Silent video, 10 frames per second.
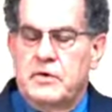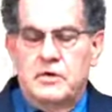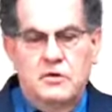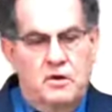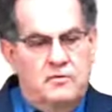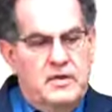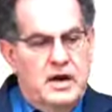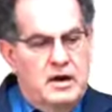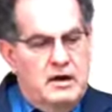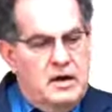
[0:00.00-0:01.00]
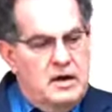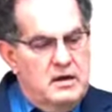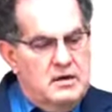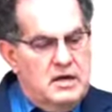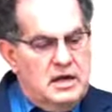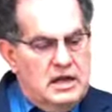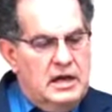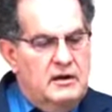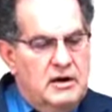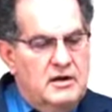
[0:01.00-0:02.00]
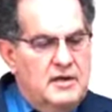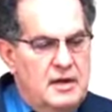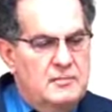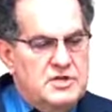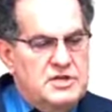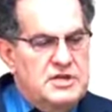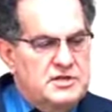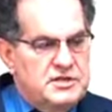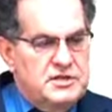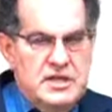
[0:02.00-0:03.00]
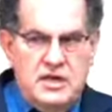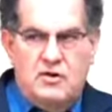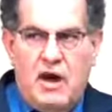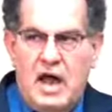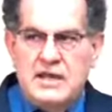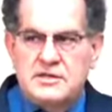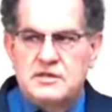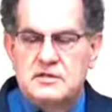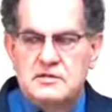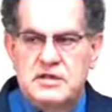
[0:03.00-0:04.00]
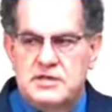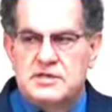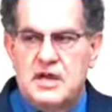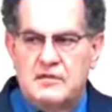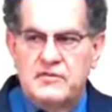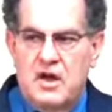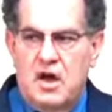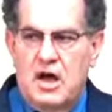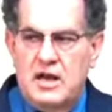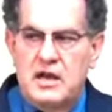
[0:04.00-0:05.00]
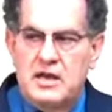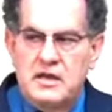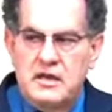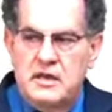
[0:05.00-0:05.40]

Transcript: When you go over there and declare unto them Jesus the Christ, the Son of God, that